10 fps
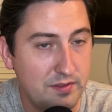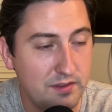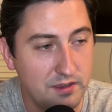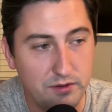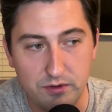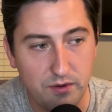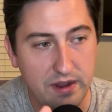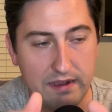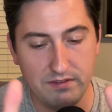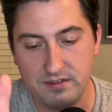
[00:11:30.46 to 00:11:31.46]
You don't
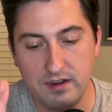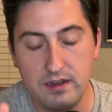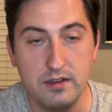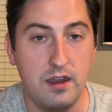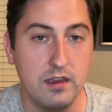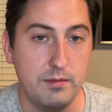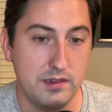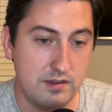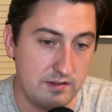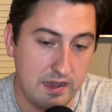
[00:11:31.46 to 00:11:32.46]
have to sign a
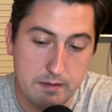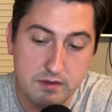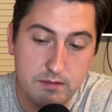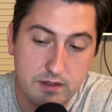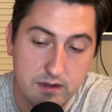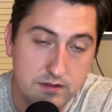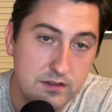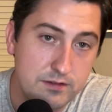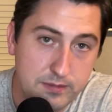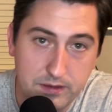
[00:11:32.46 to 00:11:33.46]
document to say, I'm committed to
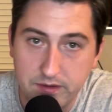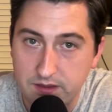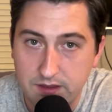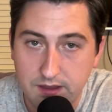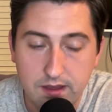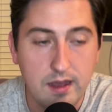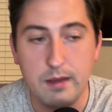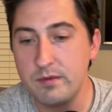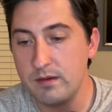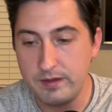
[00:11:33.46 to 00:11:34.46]
this baby.
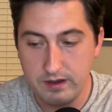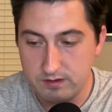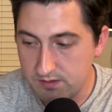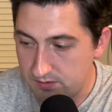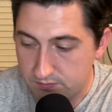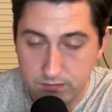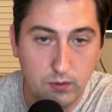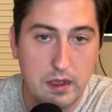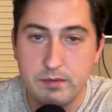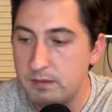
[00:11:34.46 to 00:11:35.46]
I'm committed to this
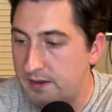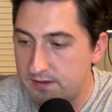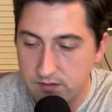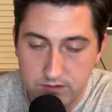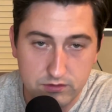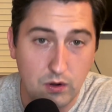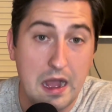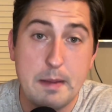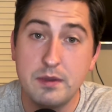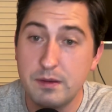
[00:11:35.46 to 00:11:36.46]
boy. I'm committed to this girl.
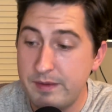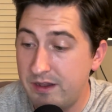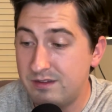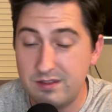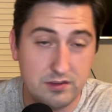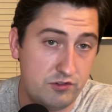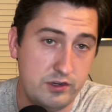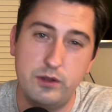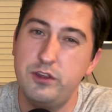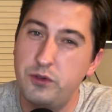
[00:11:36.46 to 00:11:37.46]
I'm committed to this
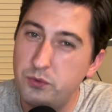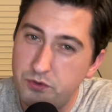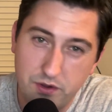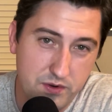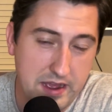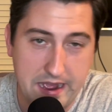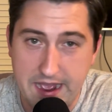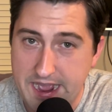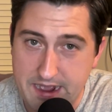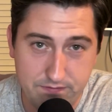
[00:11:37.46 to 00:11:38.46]
child. You don't
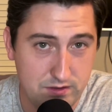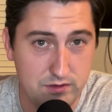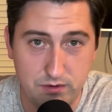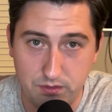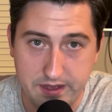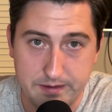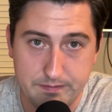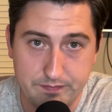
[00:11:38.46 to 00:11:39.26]
have to do that.